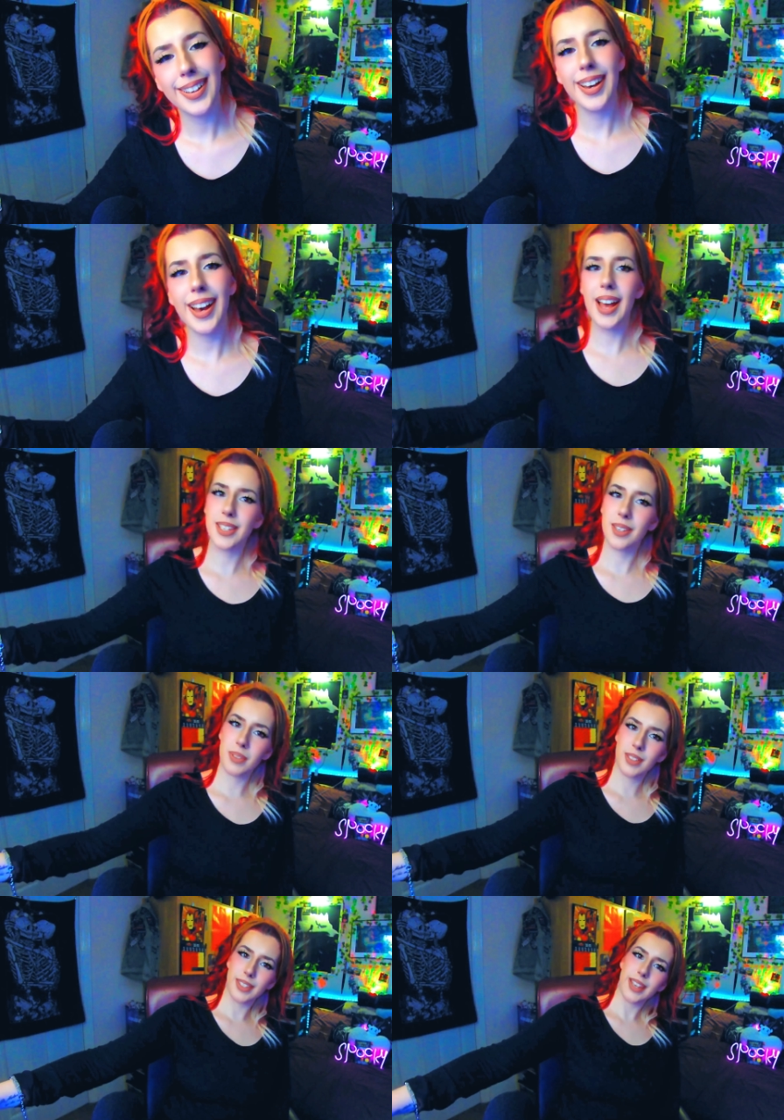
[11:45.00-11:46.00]
Has it
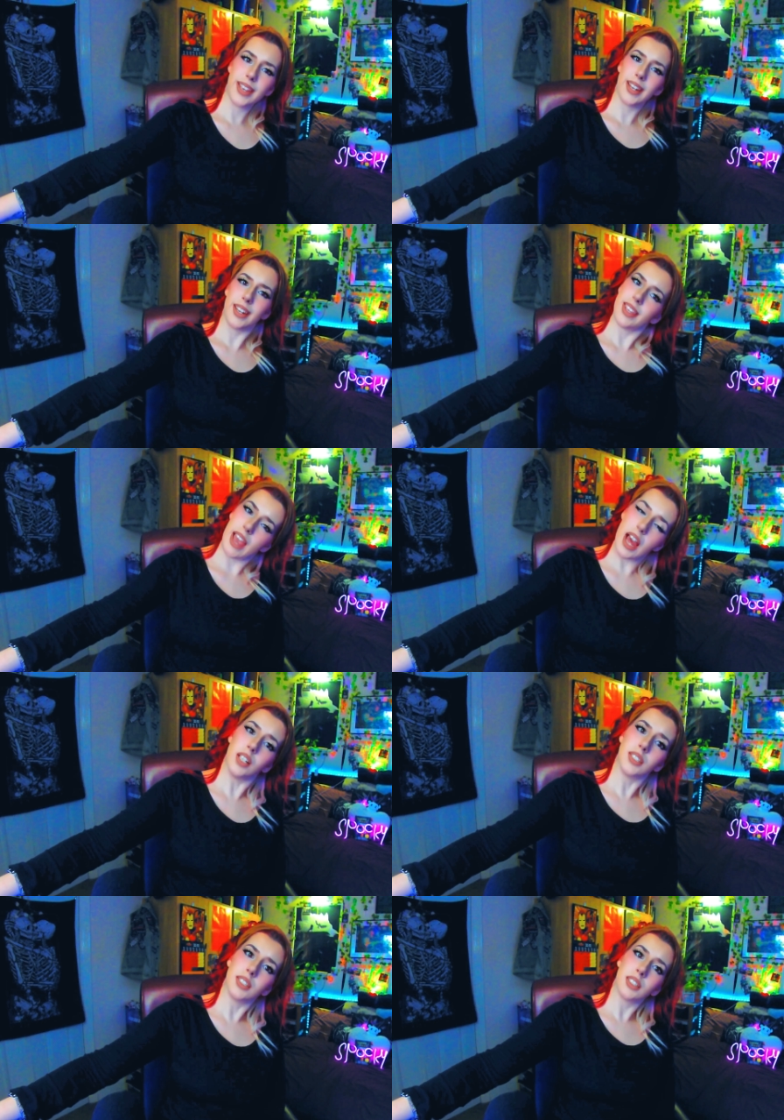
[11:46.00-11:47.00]
been saying anything
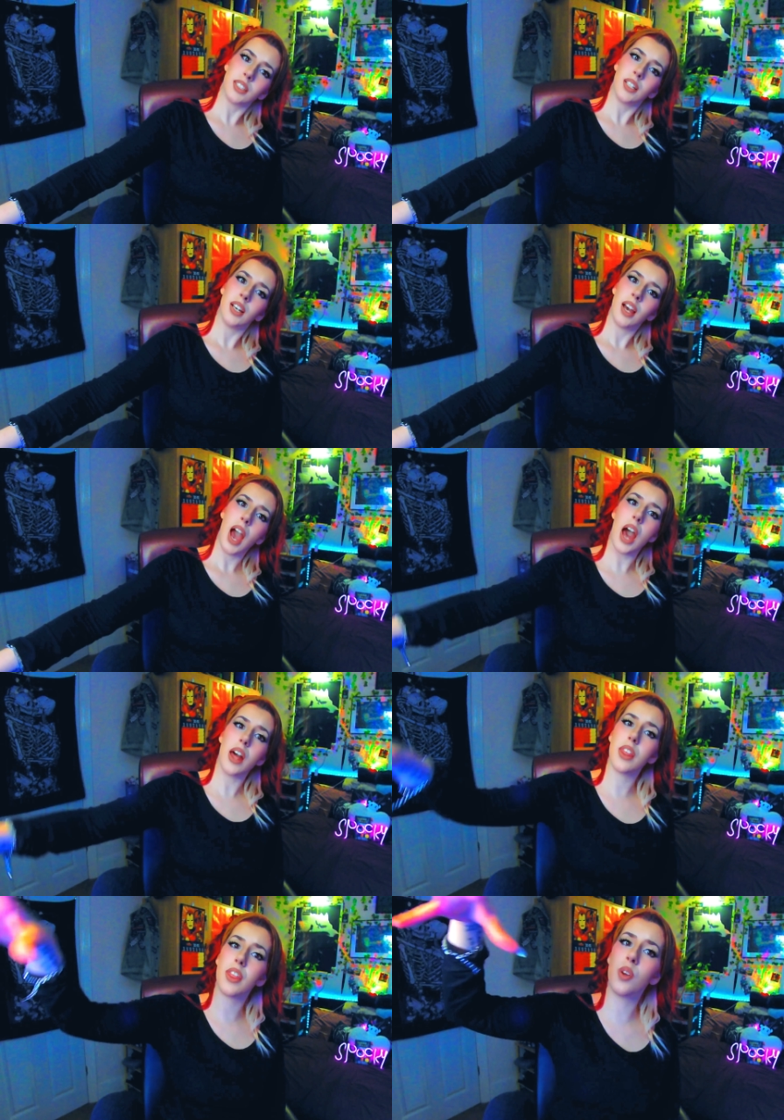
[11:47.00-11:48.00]
else?
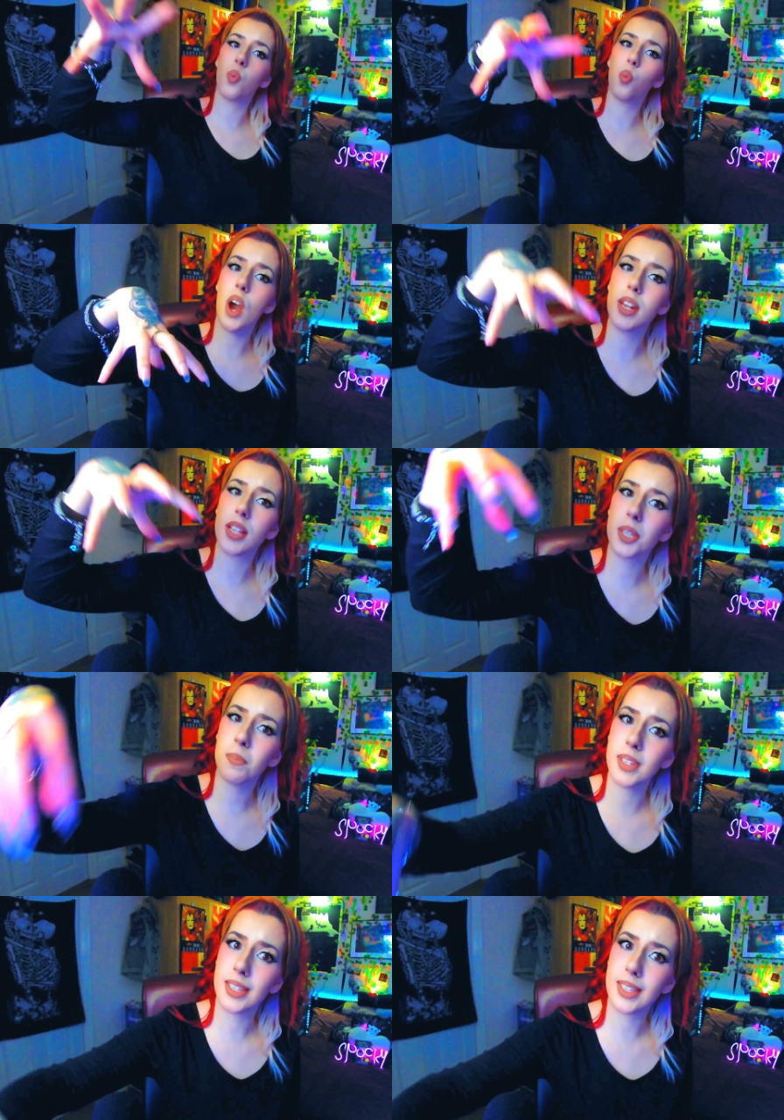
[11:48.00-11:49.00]
Other than what it's
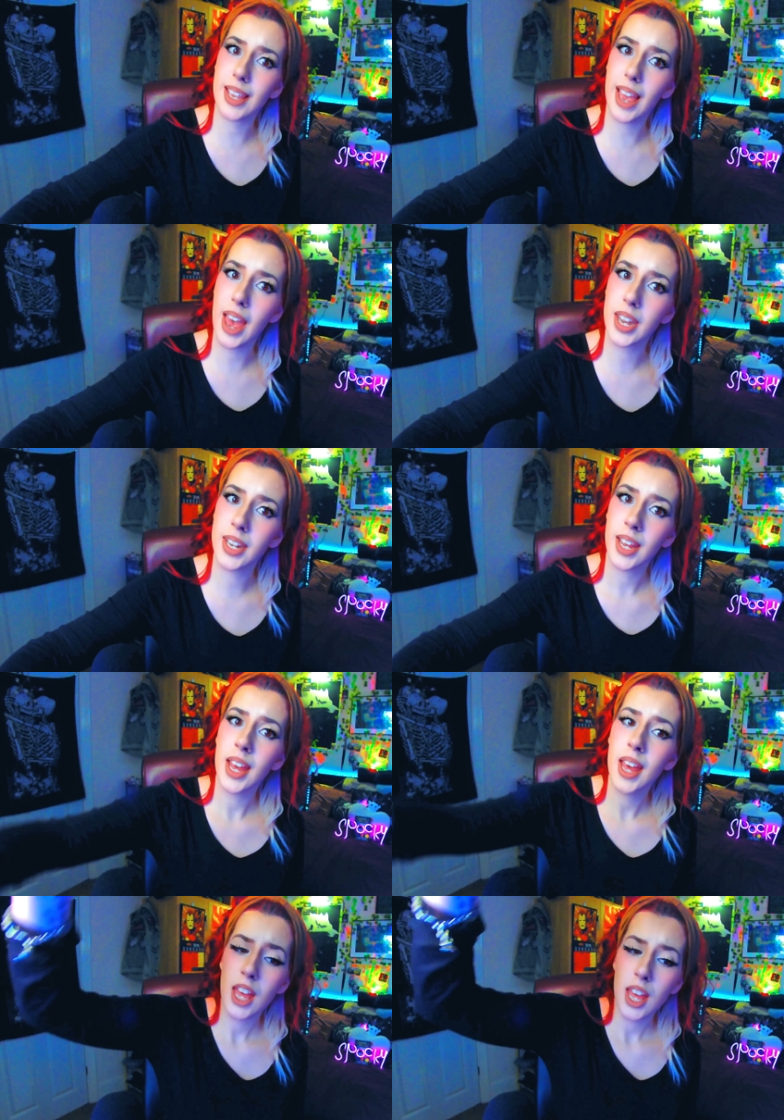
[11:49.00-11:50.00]
been said
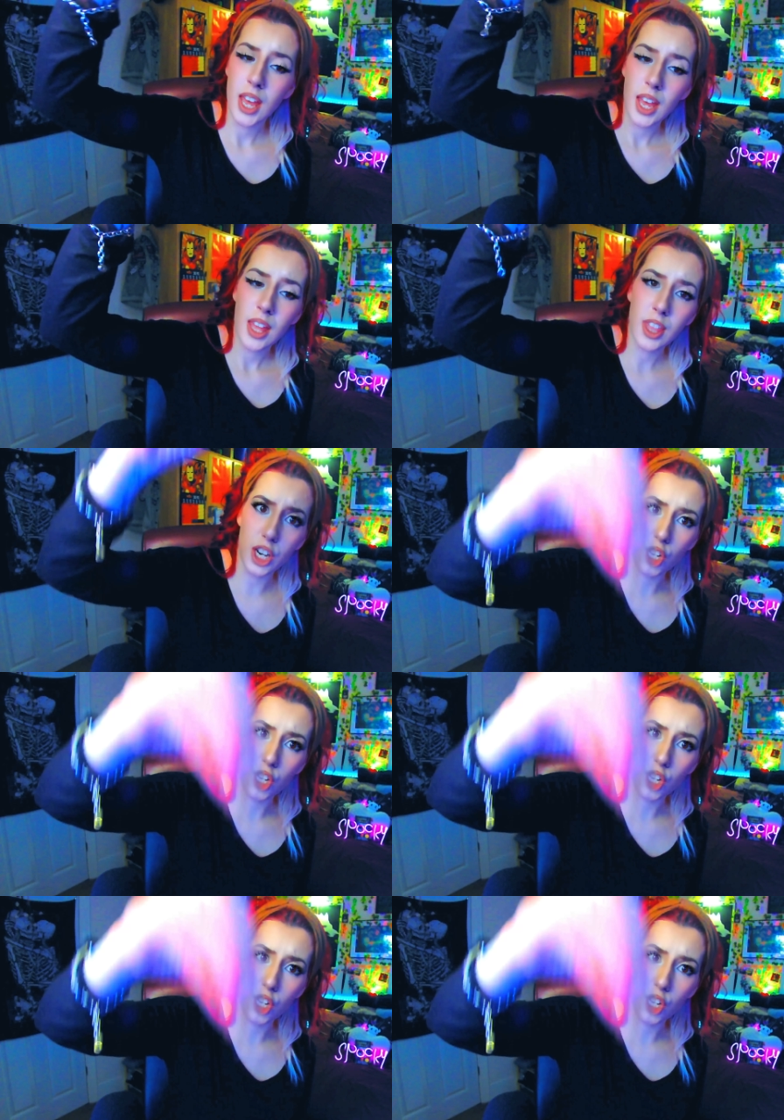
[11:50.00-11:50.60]
that is